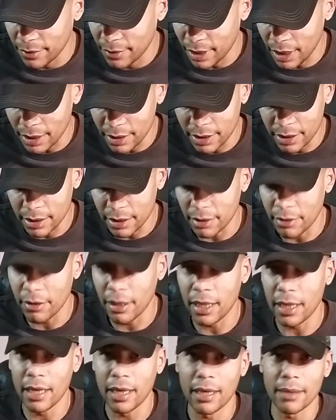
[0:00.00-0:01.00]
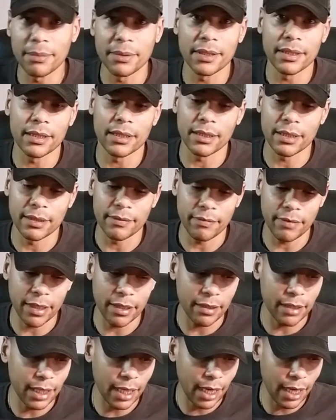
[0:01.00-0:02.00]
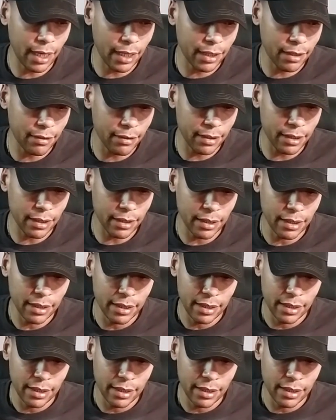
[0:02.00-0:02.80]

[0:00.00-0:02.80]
this is a great option. Very accurate,